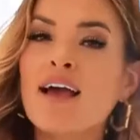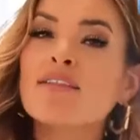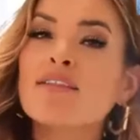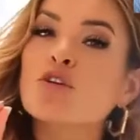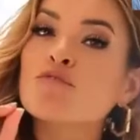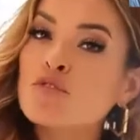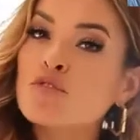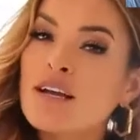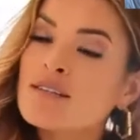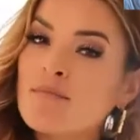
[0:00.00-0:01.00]
These are
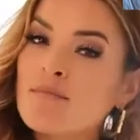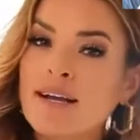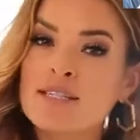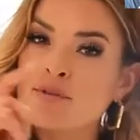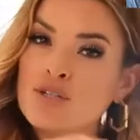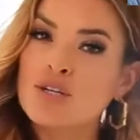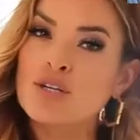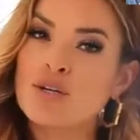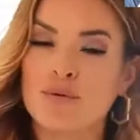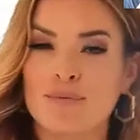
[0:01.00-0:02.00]
fully customizable to you.